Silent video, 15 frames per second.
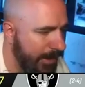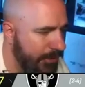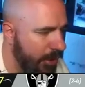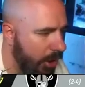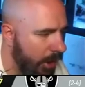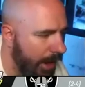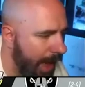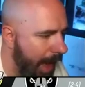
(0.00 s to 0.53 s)

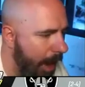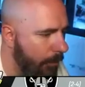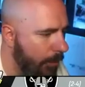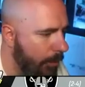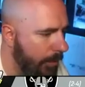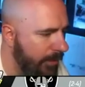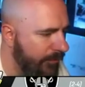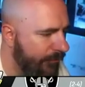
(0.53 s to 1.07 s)
dog, how
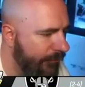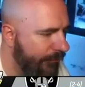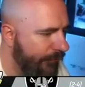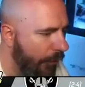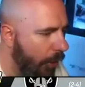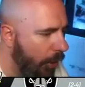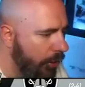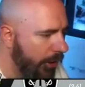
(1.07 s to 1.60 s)
are we
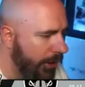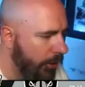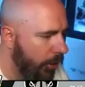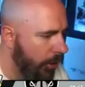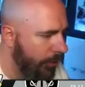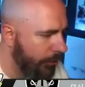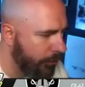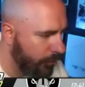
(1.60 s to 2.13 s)
falling
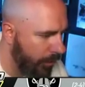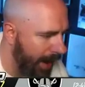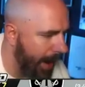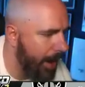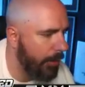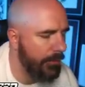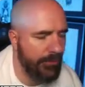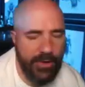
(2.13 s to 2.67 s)
on the
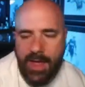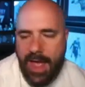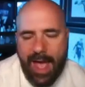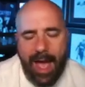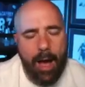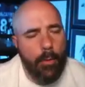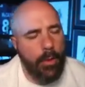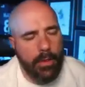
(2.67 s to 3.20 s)
ground? How? I